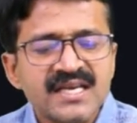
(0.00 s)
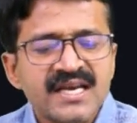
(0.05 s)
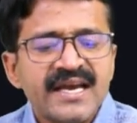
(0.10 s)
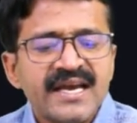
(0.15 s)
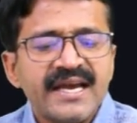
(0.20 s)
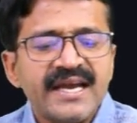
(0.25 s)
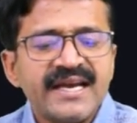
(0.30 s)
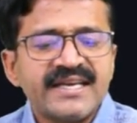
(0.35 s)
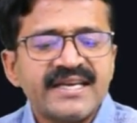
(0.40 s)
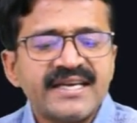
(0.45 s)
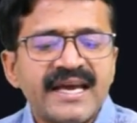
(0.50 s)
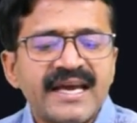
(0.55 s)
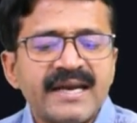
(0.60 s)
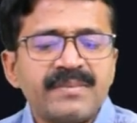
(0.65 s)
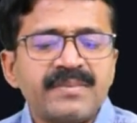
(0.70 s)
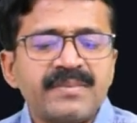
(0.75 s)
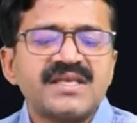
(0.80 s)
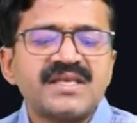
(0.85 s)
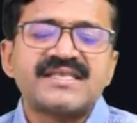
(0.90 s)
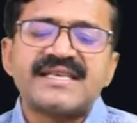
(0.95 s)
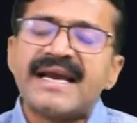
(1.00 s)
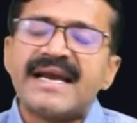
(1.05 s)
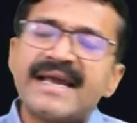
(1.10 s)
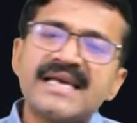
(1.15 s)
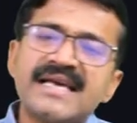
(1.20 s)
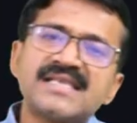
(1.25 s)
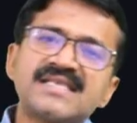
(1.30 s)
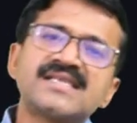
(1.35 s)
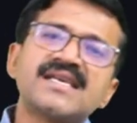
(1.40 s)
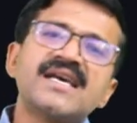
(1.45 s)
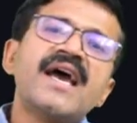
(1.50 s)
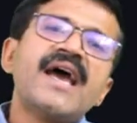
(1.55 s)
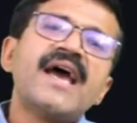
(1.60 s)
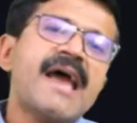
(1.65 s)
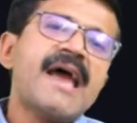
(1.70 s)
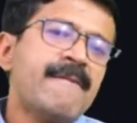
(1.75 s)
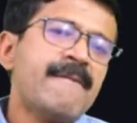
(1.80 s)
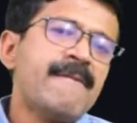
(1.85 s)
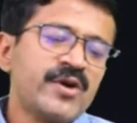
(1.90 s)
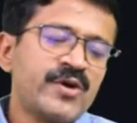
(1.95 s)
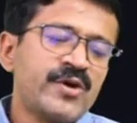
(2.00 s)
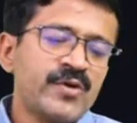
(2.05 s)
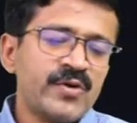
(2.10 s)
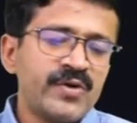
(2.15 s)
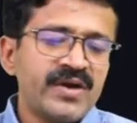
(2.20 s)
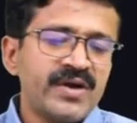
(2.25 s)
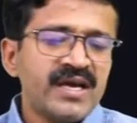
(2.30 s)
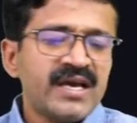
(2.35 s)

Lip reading: It can be said as amplitude.